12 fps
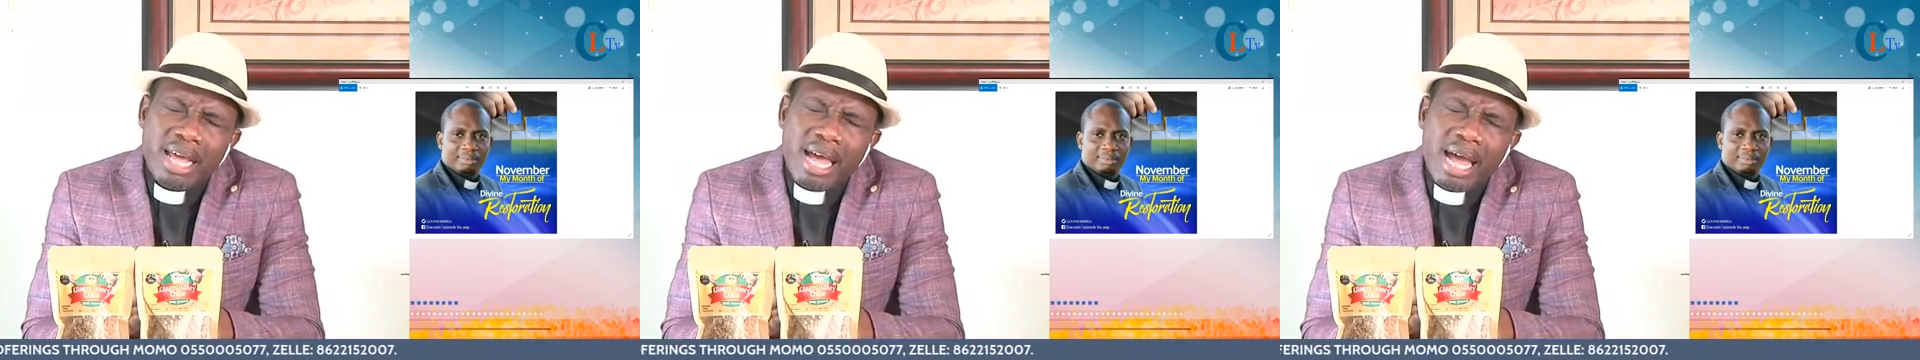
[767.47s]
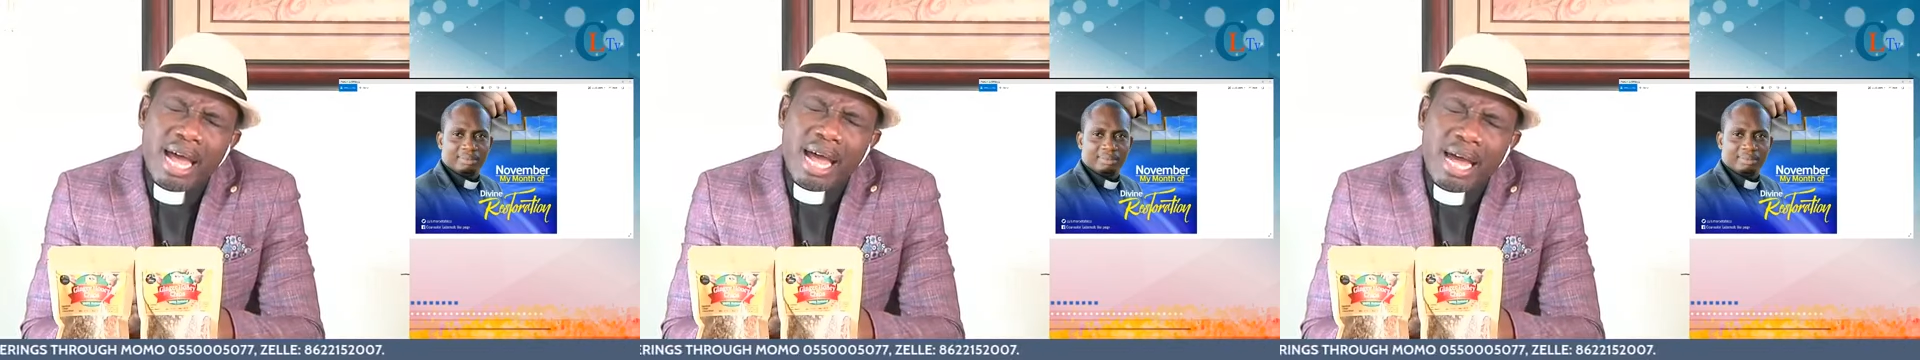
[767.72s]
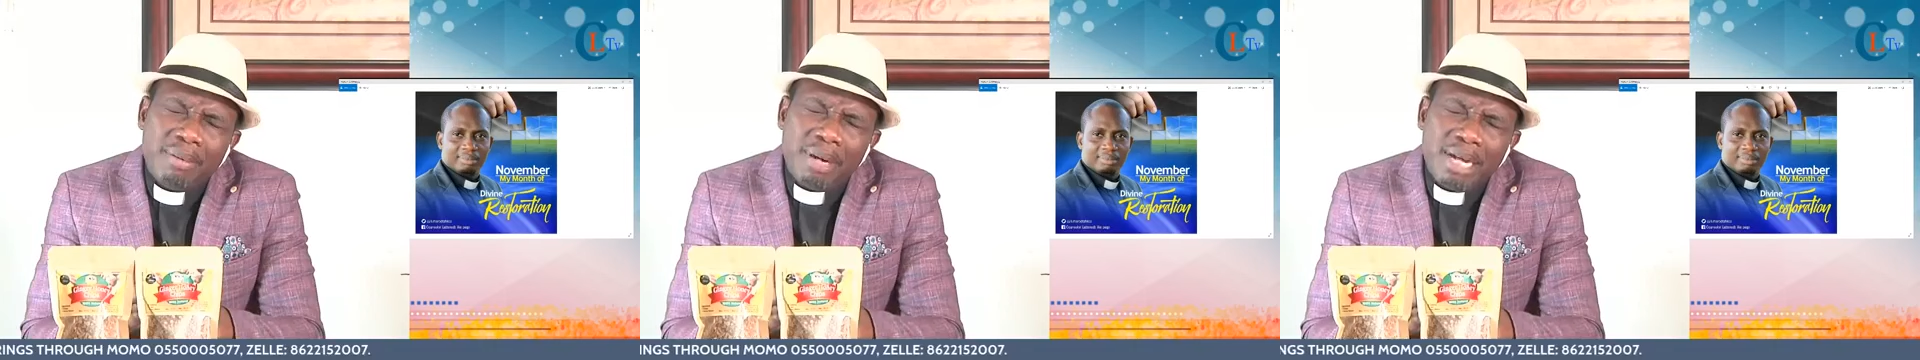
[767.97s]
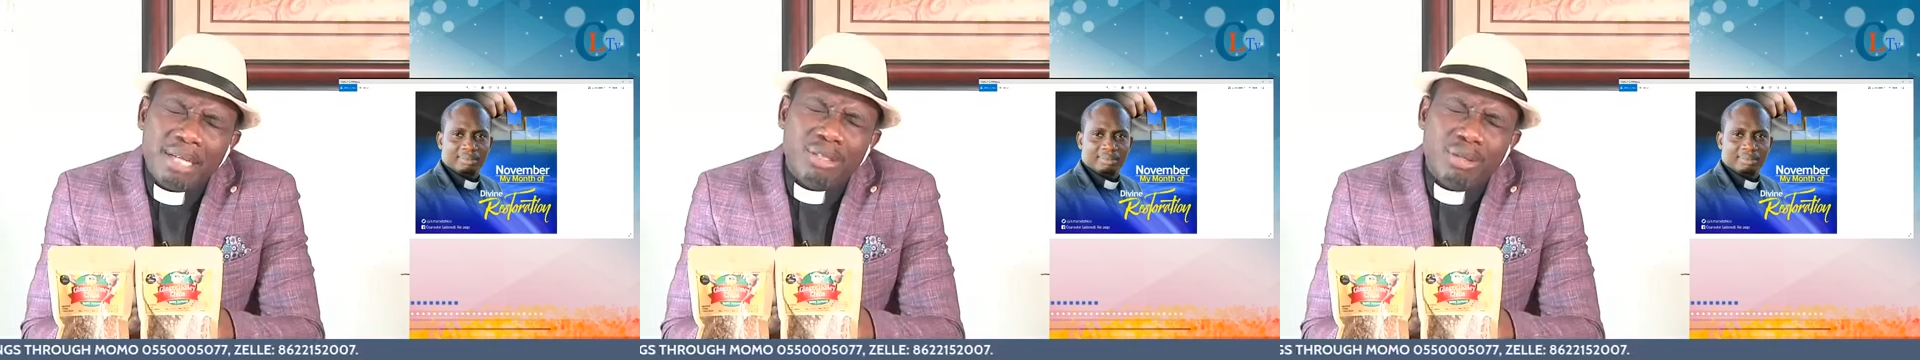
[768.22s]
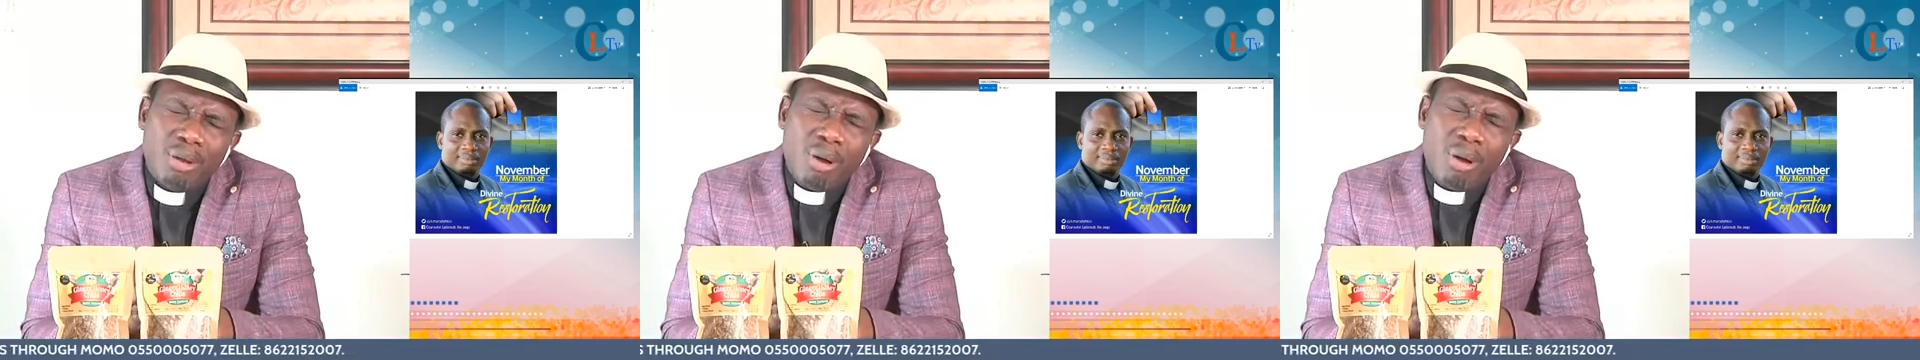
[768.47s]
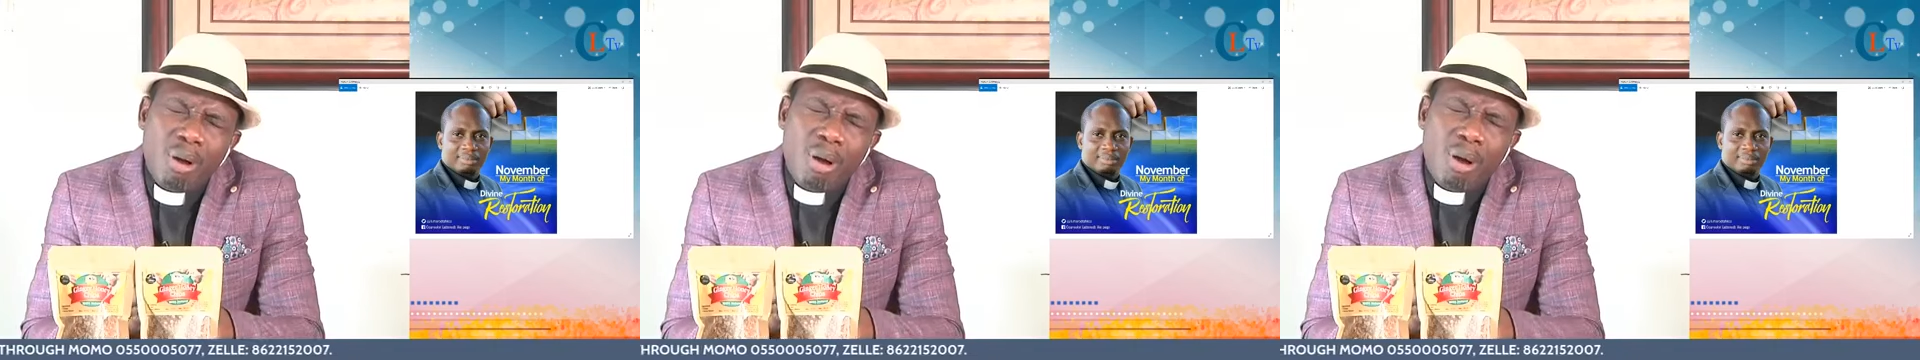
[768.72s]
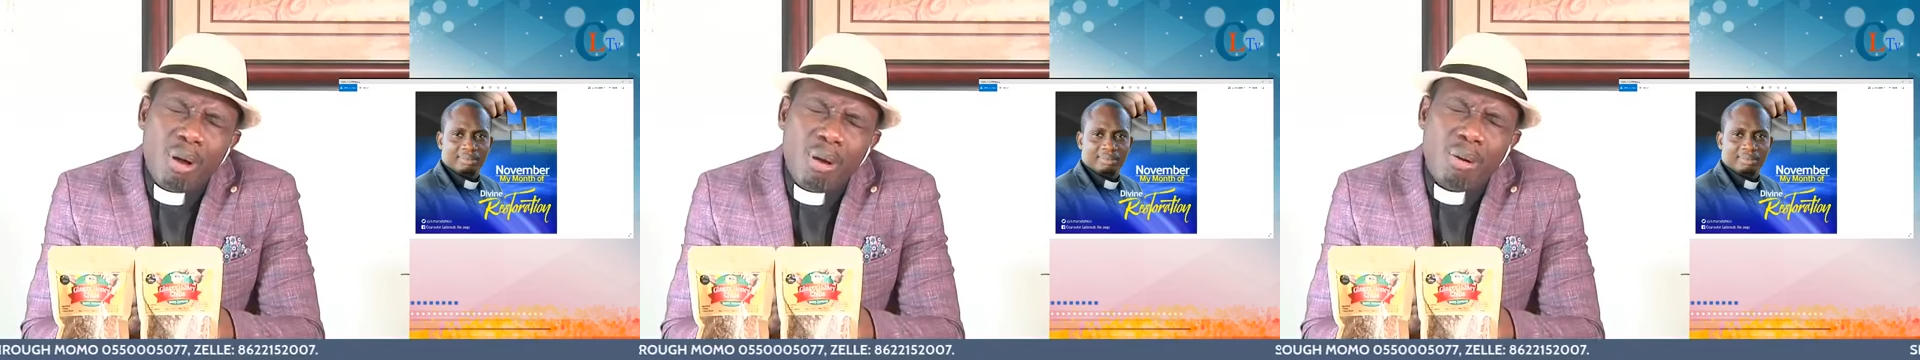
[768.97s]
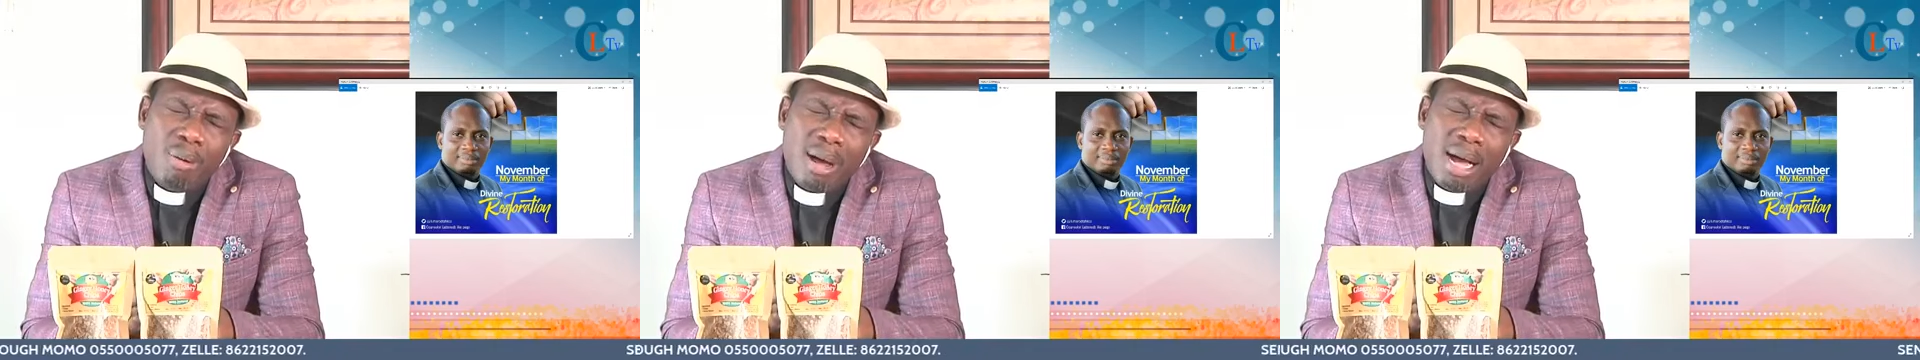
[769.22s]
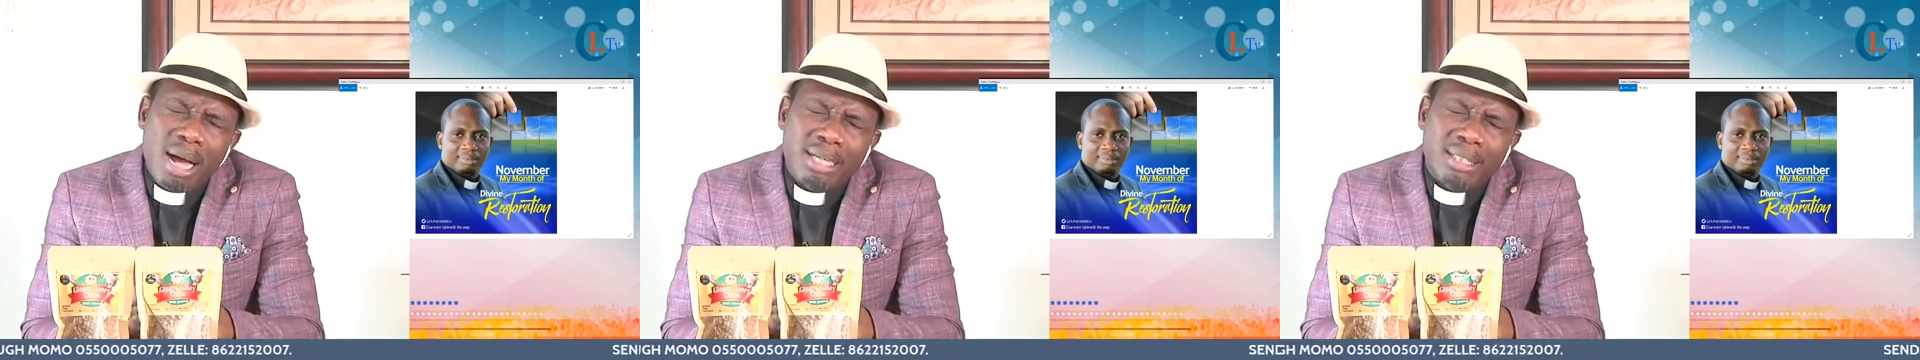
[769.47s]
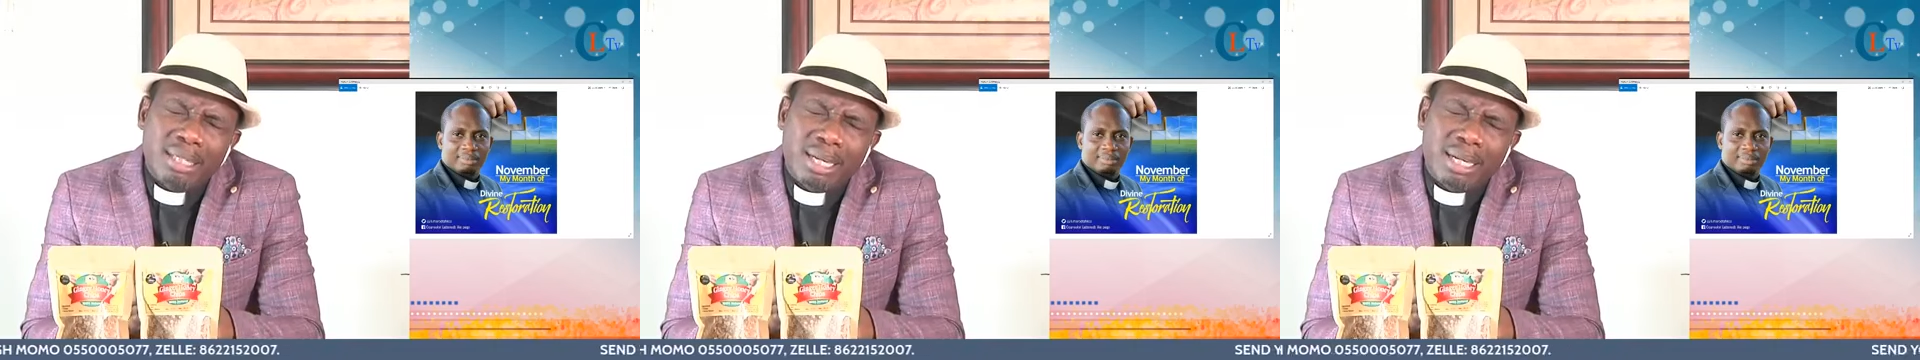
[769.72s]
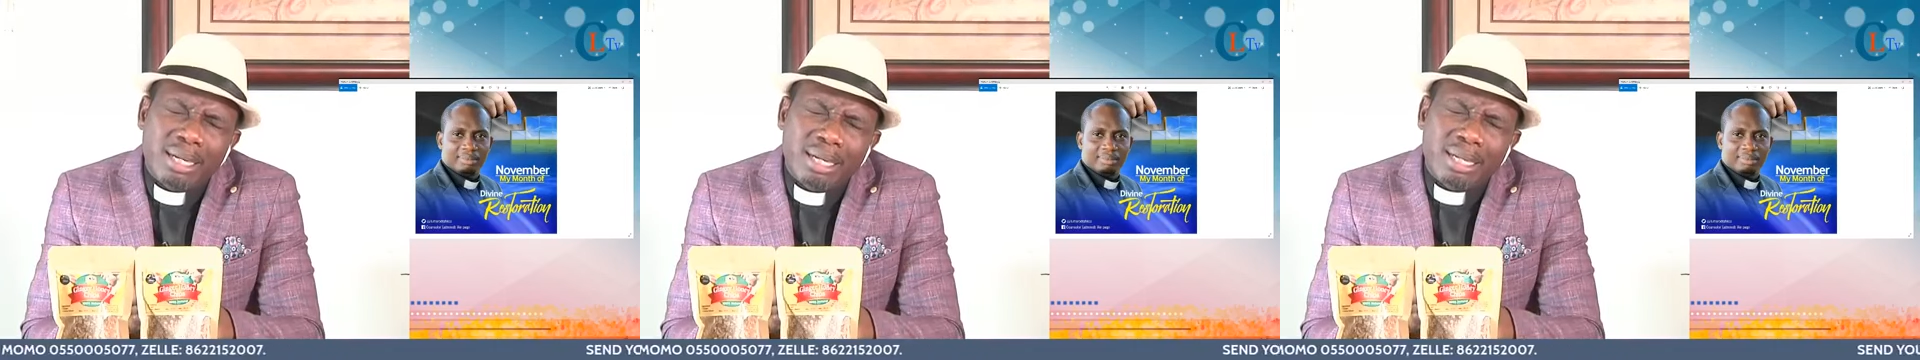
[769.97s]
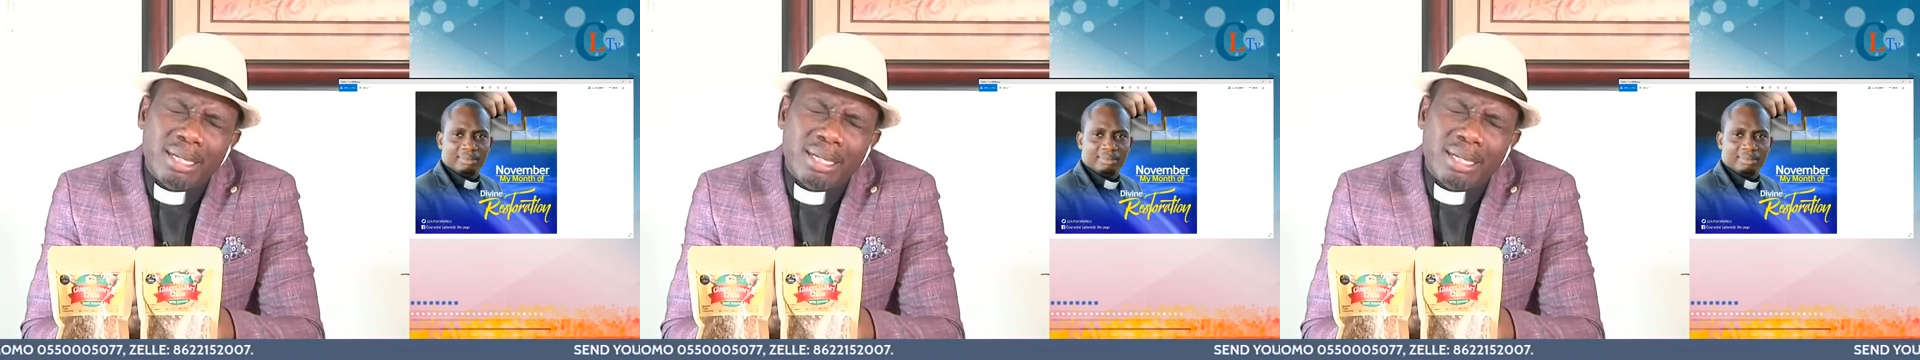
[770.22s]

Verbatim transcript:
Speaker 1: There is no one